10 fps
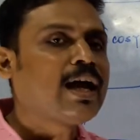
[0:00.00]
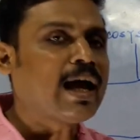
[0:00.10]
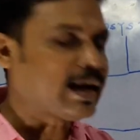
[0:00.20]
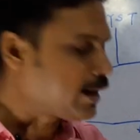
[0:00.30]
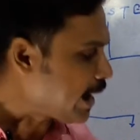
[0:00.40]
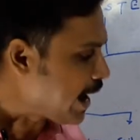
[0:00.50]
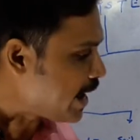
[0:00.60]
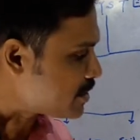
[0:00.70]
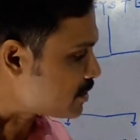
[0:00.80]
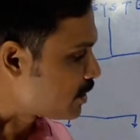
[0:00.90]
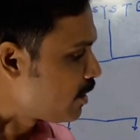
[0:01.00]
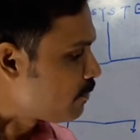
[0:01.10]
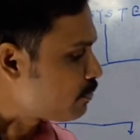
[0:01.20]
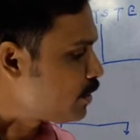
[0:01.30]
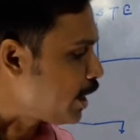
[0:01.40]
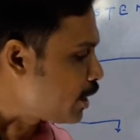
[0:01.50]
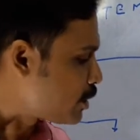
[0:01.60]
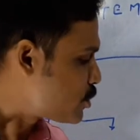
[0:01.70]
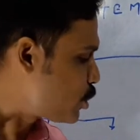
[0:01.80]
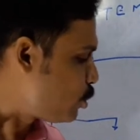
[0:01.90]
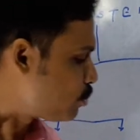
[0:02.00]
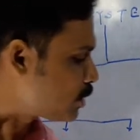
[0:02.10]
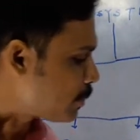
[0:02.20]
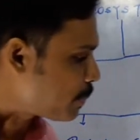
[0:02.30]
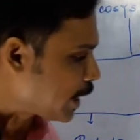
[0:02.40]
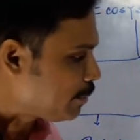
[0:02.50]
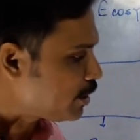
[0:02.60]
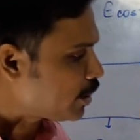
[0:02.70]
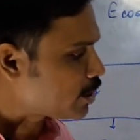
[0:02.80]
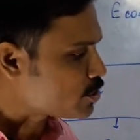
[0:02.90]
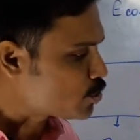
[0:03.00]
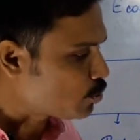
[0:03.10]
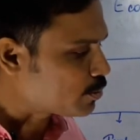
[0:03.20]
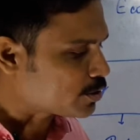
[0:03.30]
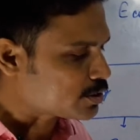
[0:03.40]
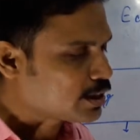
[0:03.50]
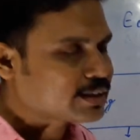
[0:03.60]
and as they consume the primary consumers,